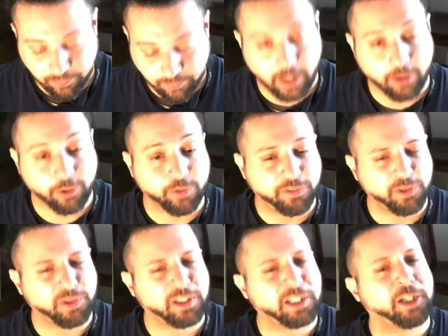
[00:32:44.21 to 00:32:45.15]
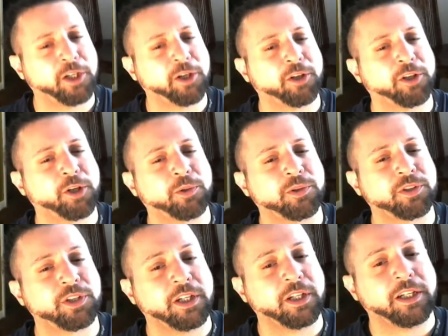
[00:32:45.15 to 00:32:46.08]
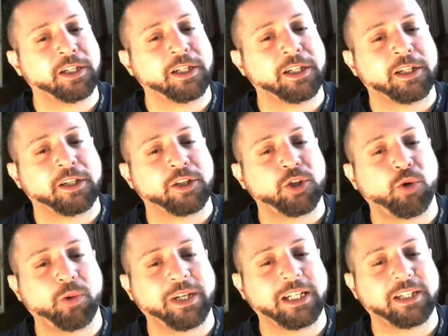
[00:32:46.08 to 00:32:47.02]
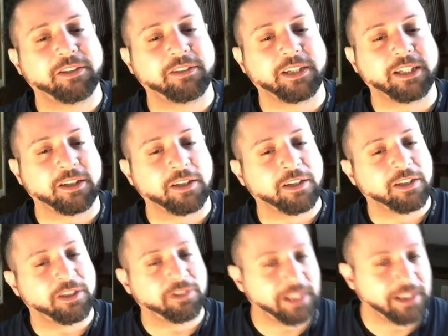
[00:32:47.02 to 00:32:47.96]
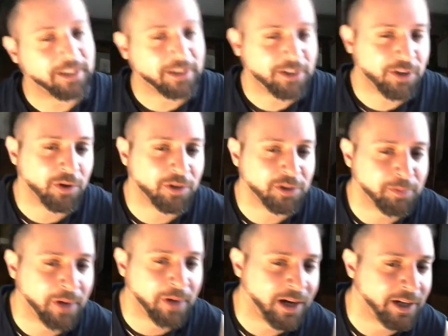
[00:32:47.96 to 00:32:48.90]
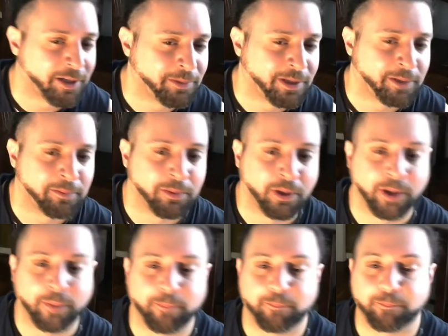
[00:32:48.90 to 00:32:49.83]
I don't know if you can hear those twinkling clean guitars behind me, but